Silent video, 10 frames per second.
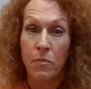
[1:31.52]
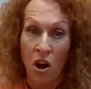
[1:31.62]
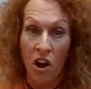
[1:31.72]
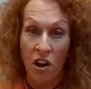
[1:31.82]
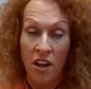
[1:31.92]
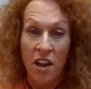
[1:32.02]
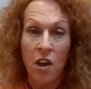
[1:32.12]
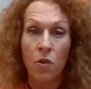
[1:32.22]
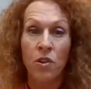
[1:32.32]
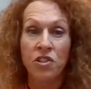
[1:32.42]
paw,
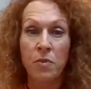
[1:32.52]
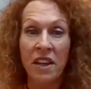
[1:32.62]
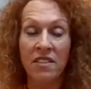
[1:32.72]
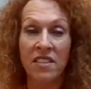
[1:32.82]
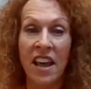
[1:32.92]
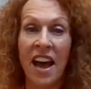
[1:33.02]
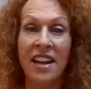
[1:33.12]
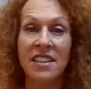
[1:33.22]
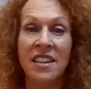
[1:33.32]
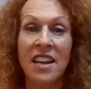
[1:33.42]
which means
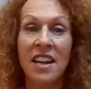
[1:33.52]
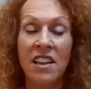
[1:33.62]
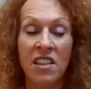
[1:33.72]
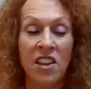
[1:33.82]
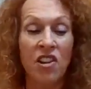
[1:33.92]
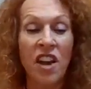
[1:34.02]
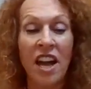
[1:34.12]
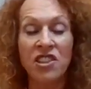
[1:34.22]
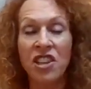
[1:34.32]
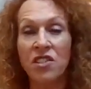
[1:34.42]
that they're
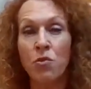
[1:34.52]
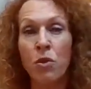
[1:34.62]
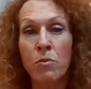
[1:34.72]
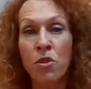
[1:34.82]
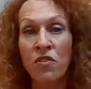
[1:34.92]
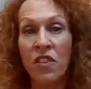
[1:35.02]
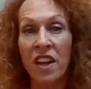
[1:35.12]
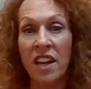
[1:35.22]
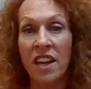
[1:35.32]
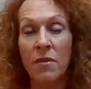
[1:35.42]
not just
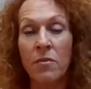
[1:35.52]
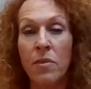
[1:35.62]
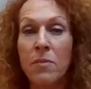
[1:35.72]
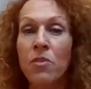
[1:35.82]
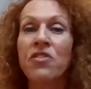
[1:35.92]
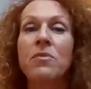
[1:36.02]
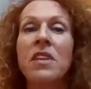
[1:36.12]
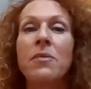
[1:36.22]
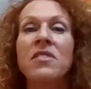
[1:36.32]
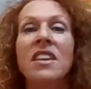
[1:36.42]
removing. People
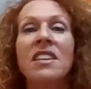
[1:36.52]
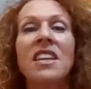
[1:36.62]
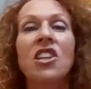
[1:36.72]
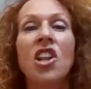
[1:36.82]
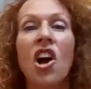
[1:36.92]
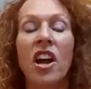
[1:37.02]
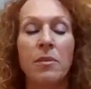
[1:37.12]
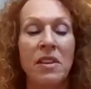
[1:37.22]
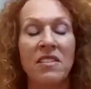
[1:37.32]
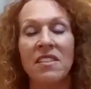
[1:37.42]
sometimes think
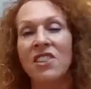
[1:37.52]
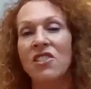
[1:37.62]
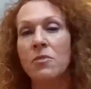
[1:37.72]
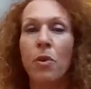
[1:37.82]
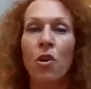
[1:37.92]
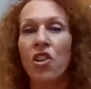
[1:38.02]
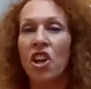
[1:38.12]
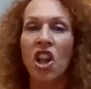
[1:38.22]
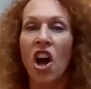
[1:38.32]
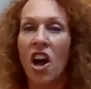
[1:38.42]
declawing means that they just pull the
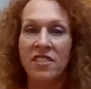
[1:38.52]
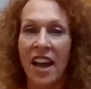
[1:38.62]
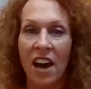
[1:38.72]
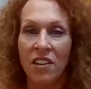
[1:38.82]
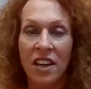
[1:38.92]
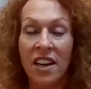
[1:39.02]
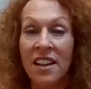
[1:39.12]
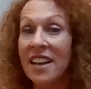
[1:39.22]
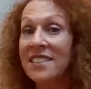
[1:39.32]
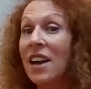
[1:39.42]
claws out.
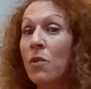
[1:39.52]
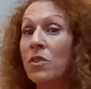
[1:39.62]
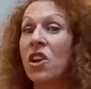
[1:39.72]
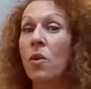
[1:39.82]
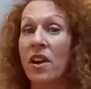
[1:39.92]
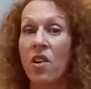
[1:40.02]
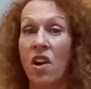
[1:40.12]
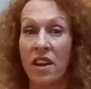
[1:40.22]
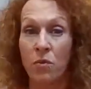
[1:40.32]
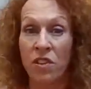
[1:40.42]
That's not what's going
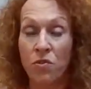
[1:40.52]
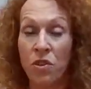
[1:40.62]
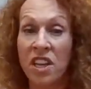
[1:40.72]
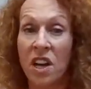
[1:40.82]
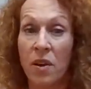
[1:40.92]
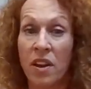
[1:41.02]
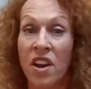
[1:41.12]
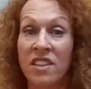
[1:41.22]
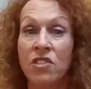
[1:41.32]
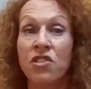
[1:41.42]
on. What's really going
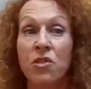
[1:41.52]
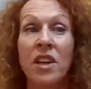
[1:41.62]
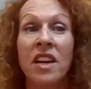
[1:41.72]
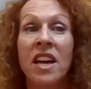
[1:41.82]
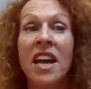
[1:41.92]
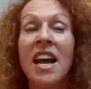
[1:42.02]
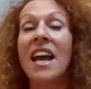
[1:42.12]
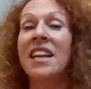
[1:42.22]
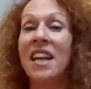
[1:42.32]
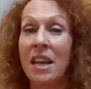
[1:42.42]
on is they're doing
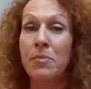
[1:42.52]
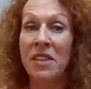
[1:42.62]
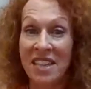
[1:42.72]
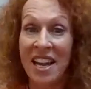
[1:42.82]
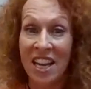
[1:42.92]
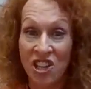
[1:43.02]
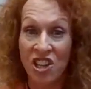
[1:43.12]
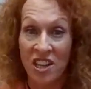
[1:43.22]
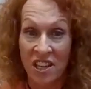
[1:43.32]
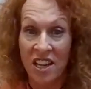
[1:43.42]
an
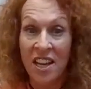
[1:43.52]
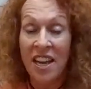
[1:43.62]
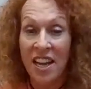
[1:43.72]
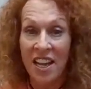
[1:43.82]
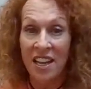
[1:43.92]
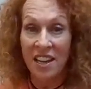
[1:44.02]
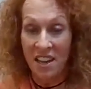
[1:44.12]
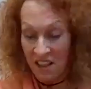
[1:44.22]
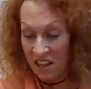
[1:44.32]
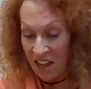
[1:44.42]
amputation
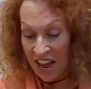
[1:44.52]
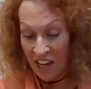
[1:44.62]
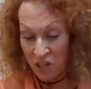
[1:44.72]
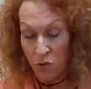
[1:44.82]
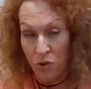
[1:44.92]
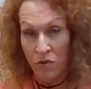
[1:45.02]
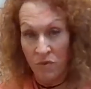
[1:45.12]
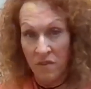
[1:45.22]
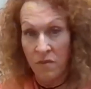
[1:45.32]
in the actual